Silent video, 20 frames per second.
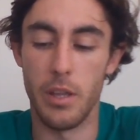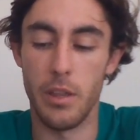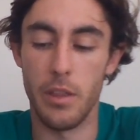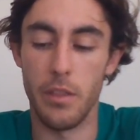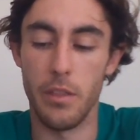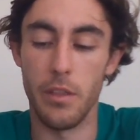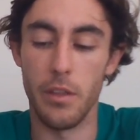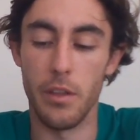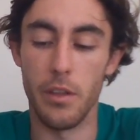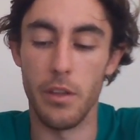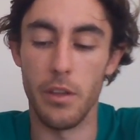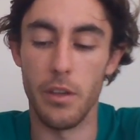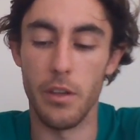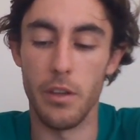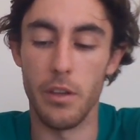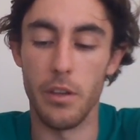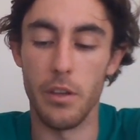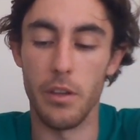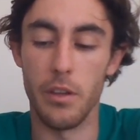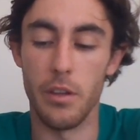
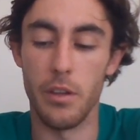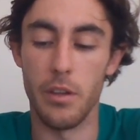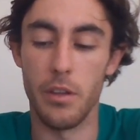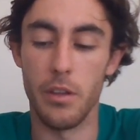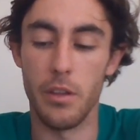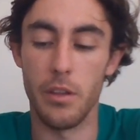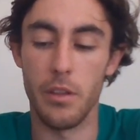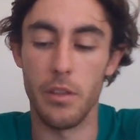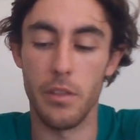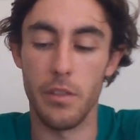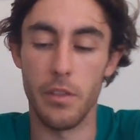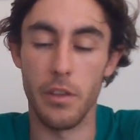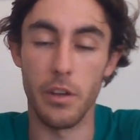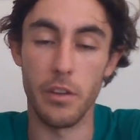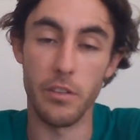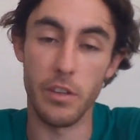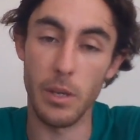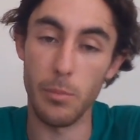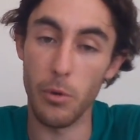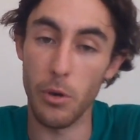the
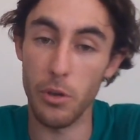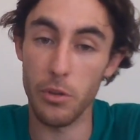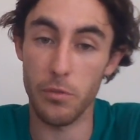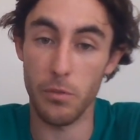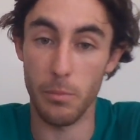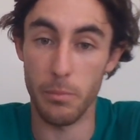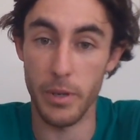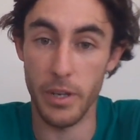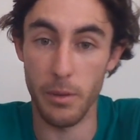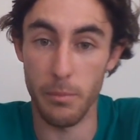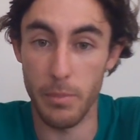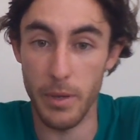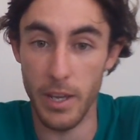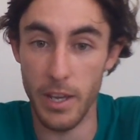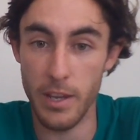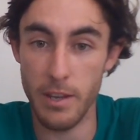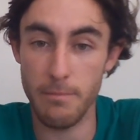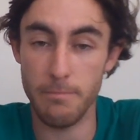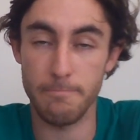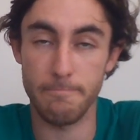gazebos from Pick and
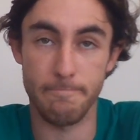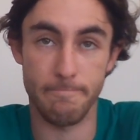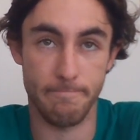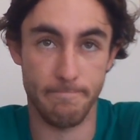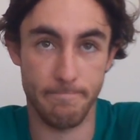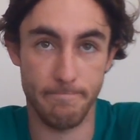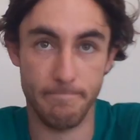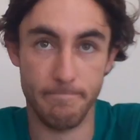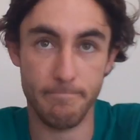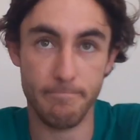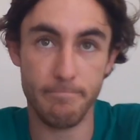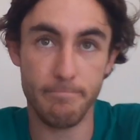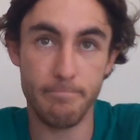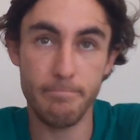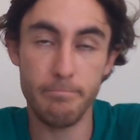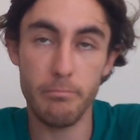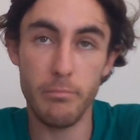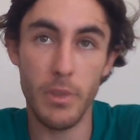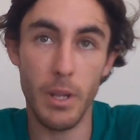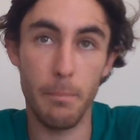Pay,
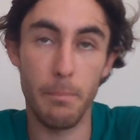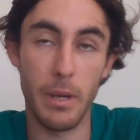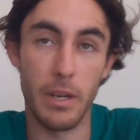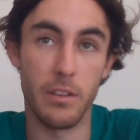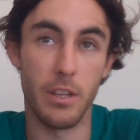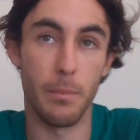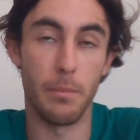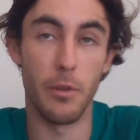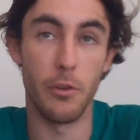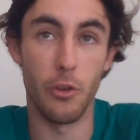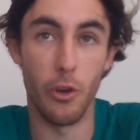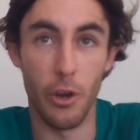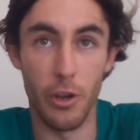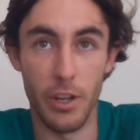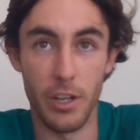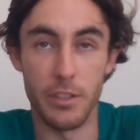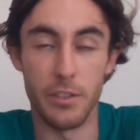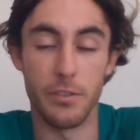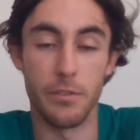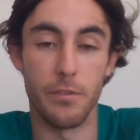picked up the
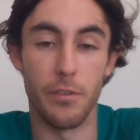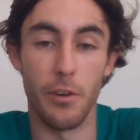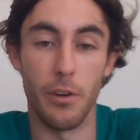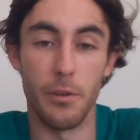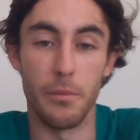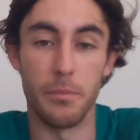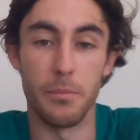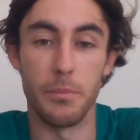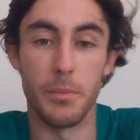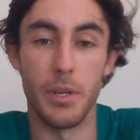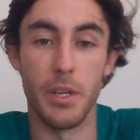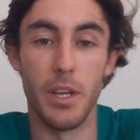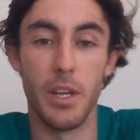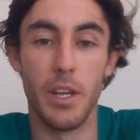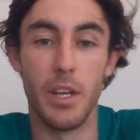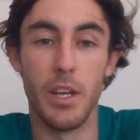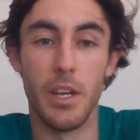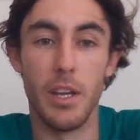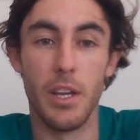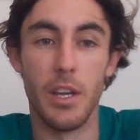donuts from
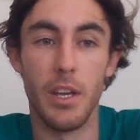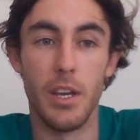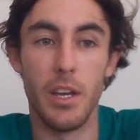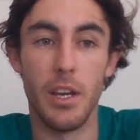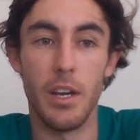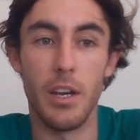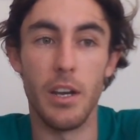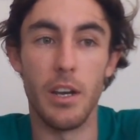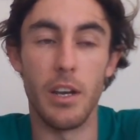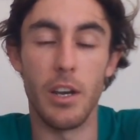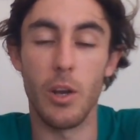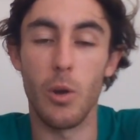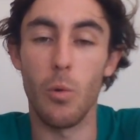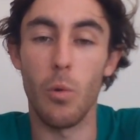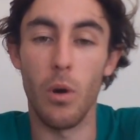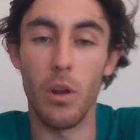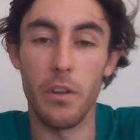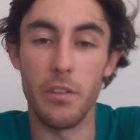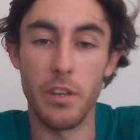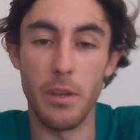
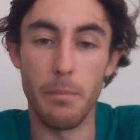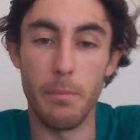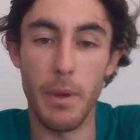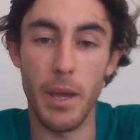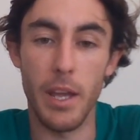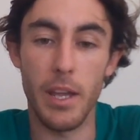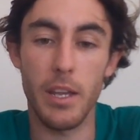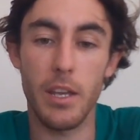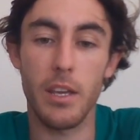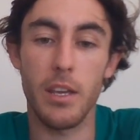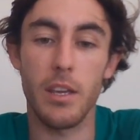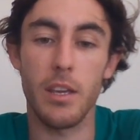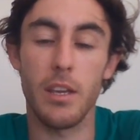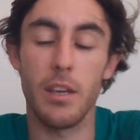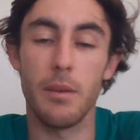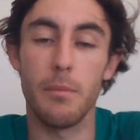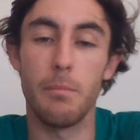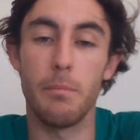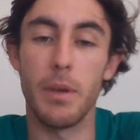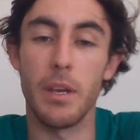Quality Bake,
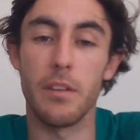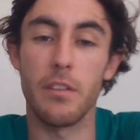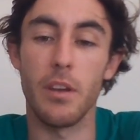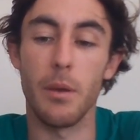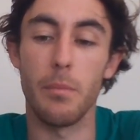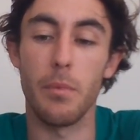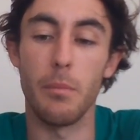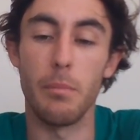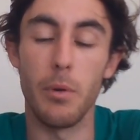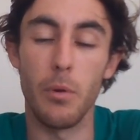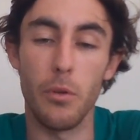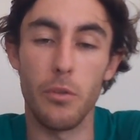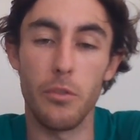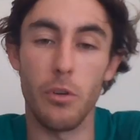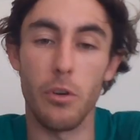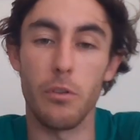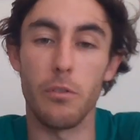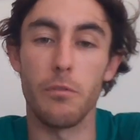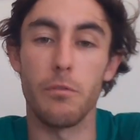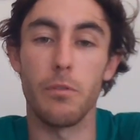picked up the
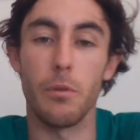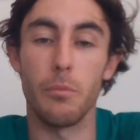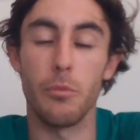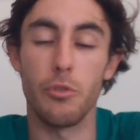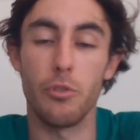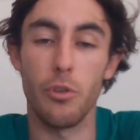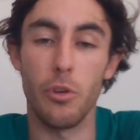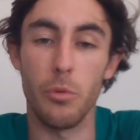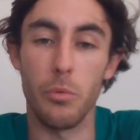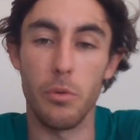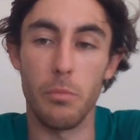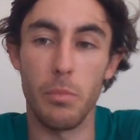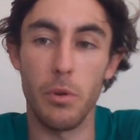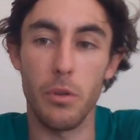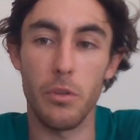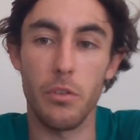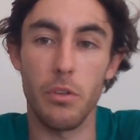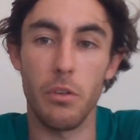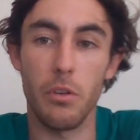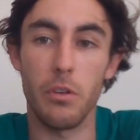biltong from Sherwood
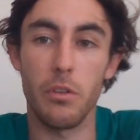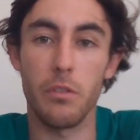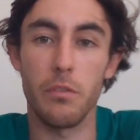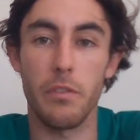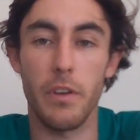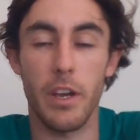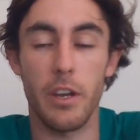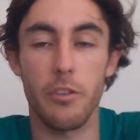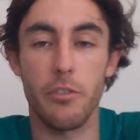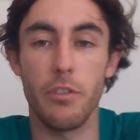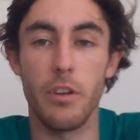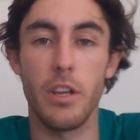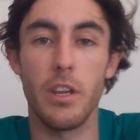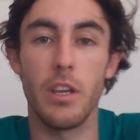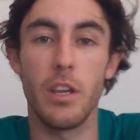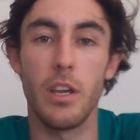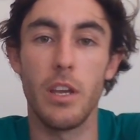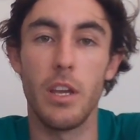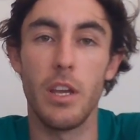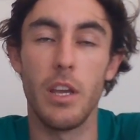Biltong
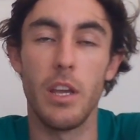Factory,